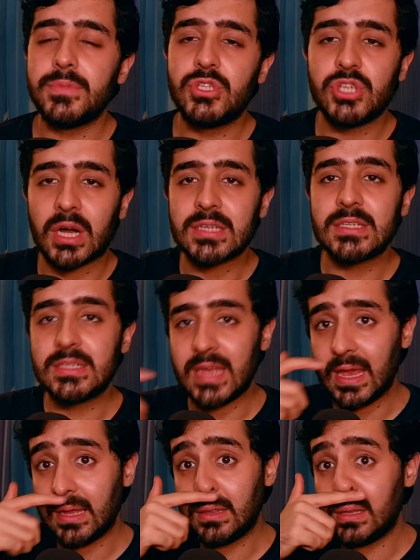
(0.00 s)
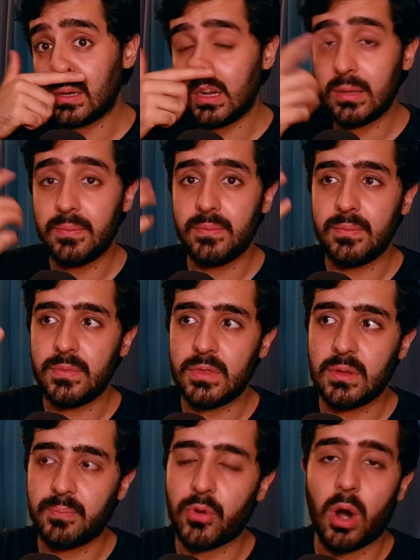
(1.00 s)
just take the
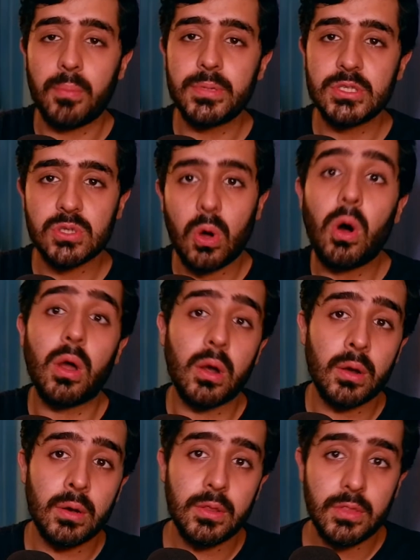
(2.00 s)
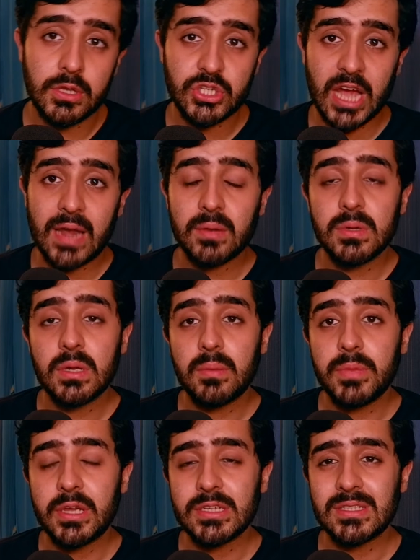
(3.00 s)
prompts on the chat,
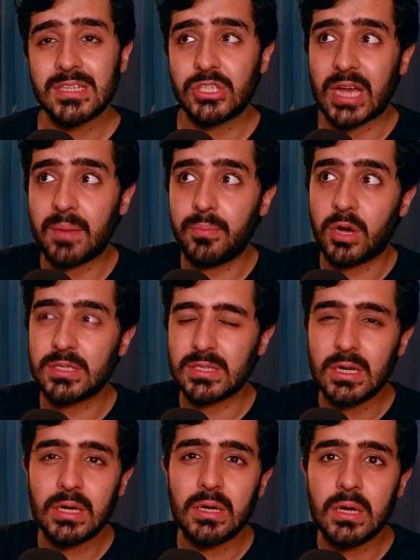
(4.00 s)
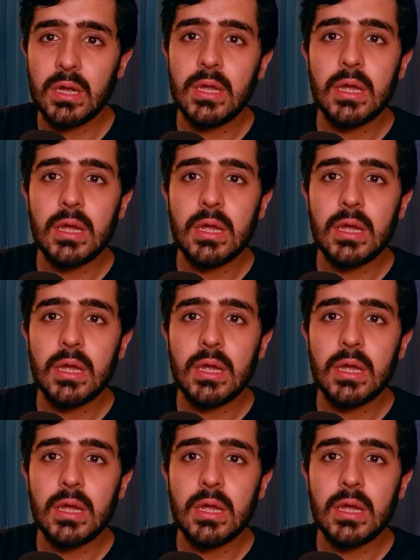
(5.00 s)
because the chat box little.